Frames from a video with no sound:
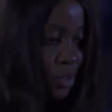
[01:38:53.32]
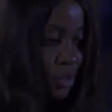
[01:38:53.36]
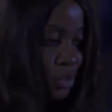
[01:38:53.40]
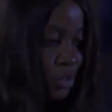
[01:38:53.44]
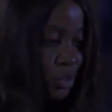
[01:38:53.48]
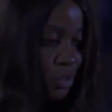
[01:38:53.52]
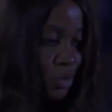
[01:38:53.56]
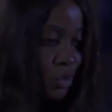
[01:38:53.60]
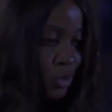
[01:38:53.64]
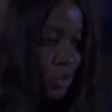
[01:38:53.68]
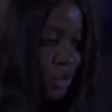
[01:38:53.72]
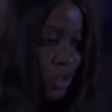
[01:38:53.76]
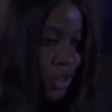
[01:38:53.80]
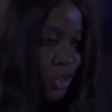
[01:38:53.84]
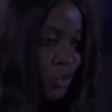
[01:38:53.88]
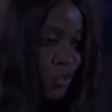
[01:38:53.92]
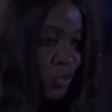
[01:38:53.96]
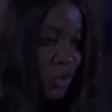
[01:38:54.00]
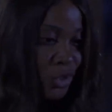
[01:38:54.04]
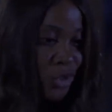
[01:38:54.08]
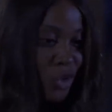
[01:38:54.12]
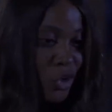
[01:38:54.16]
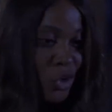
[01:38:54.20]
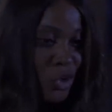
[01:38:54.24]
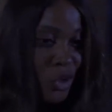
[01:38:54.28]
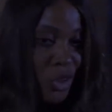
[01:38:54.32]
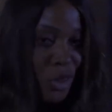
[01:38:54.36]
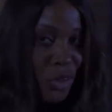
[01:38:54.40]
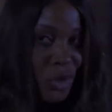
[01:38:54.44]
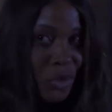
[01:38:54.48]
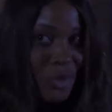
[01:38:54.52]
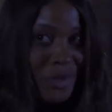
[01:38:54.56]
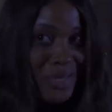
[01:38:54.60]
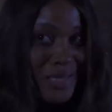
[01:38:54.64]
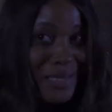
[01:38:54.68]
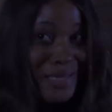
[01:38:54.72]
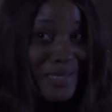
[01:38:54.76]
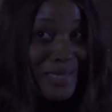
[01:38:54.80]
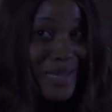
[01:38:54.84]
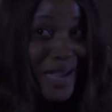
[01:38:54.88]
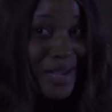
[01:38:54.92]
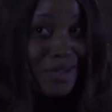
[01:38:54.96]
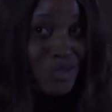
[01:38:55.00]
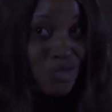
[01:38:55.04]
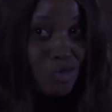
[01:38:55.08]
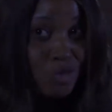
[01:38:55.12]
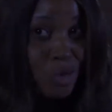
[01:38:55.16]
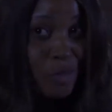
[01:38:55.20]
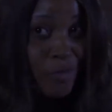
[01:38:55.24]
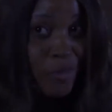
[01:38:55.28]
So you wouldn't go through this
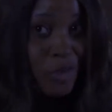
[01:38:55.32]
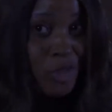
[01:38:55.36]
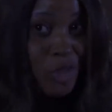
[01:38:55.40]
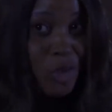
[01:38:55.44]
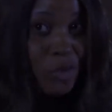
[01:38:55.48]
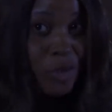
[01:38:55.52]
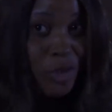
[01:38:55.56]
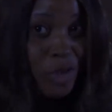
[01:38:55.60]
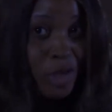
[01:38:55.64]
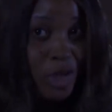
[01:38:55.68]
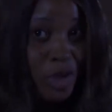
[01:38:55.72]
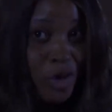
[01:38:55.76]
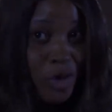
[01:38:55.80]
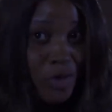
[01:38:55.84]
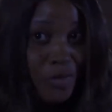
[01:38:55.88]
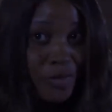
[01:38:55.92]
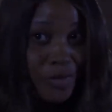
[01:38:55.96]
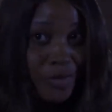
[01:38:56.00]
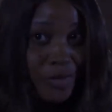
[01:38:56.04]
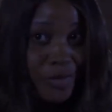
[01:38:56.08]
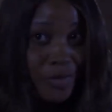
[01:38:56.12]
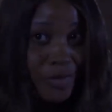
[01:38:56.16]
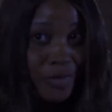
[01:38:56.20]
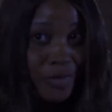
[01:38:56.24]
tightrope for someone you love?